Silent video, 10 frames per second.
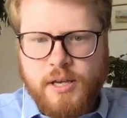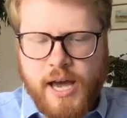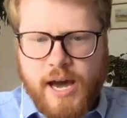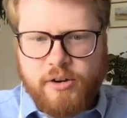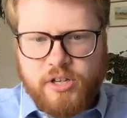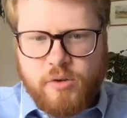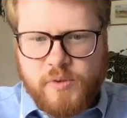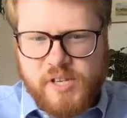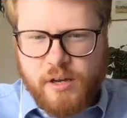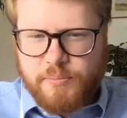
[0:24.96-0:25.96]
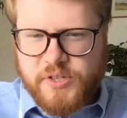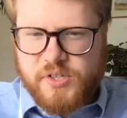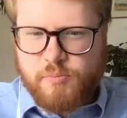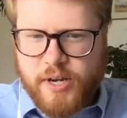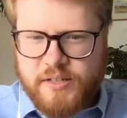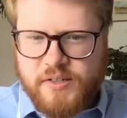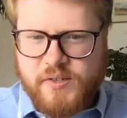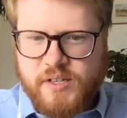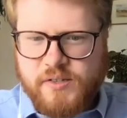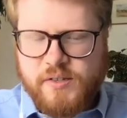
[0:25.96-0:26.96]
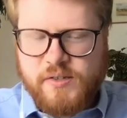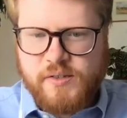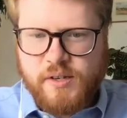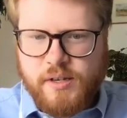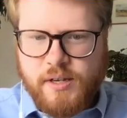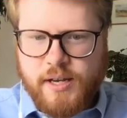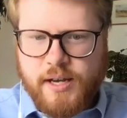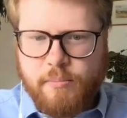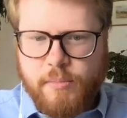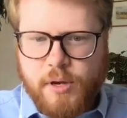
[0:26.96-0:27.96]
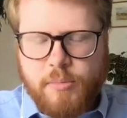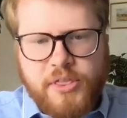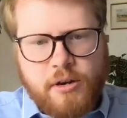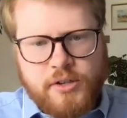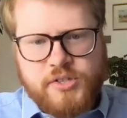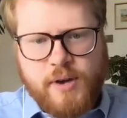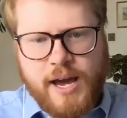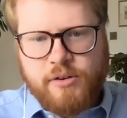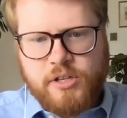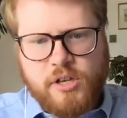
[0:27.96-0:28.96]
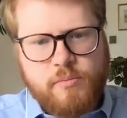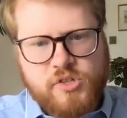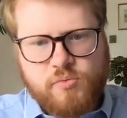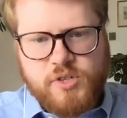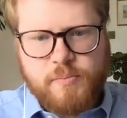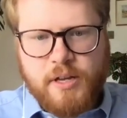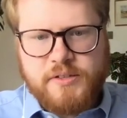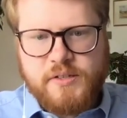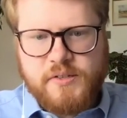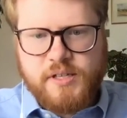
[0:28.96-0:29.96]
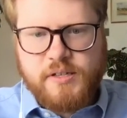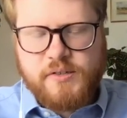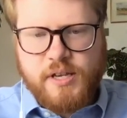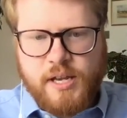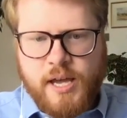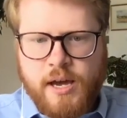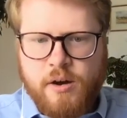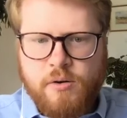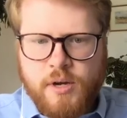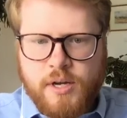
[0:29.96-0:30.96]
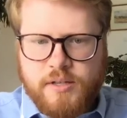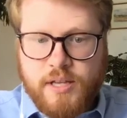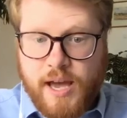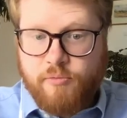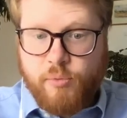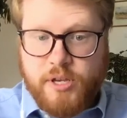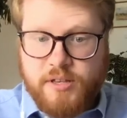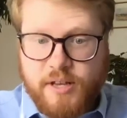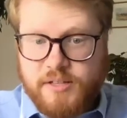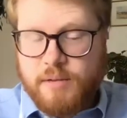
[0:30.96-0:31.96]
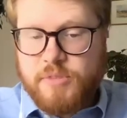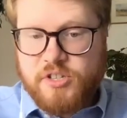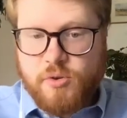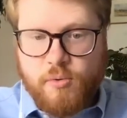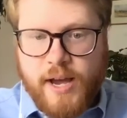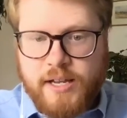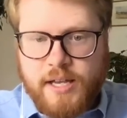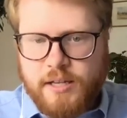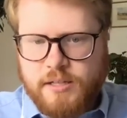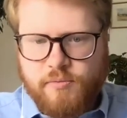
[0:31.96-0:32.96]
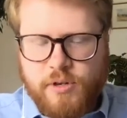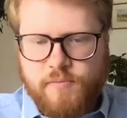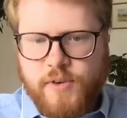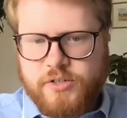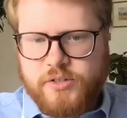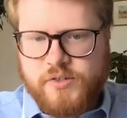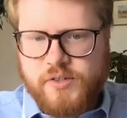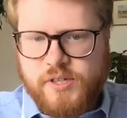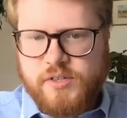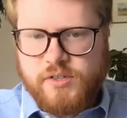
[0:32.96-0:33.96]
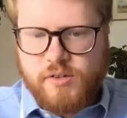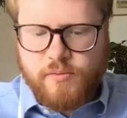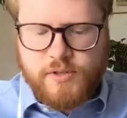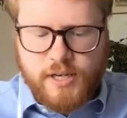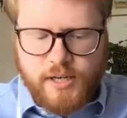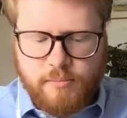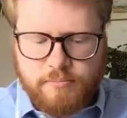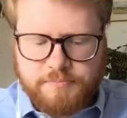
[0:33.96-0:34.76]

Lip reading: How did humans help to spread diseases? But then also, how did humans respond to disease? And how have we attempted to eradicate different infectious diseases over time?